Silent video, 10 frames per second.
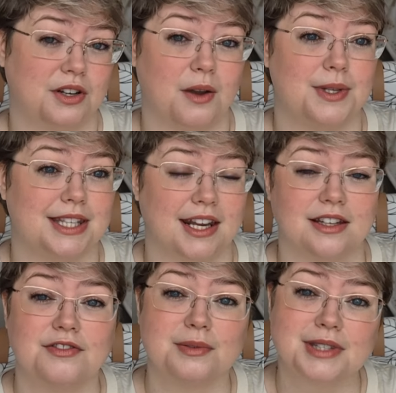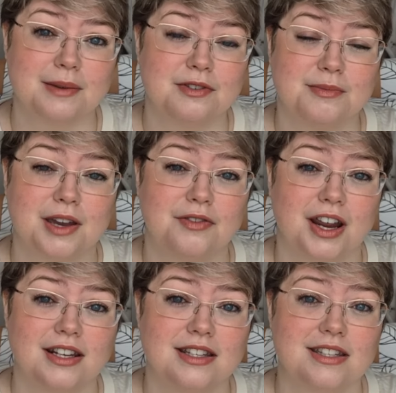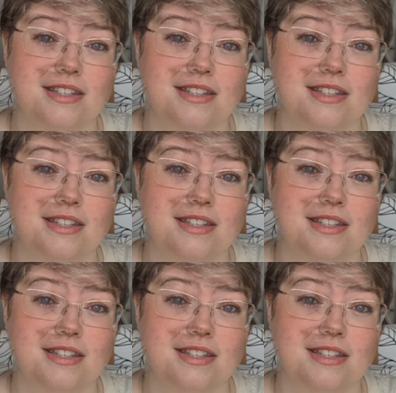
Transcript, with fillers: I was getting from some of my friends.